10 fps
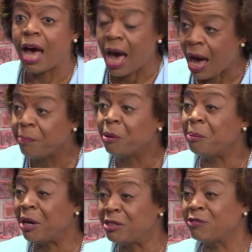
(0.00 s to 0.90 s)
I'm
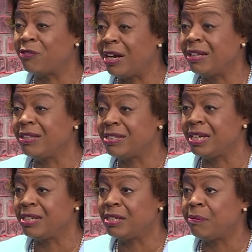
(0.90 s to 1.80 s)
prepared to fight in the
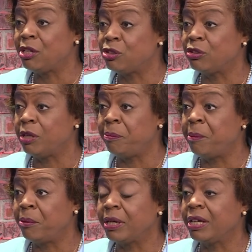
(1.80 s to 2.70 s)
Senate to make sure that
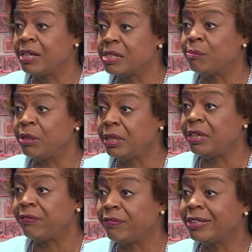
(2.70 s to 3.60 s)
people can get some
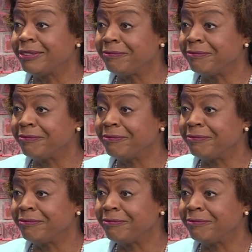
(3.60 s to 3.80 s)
relief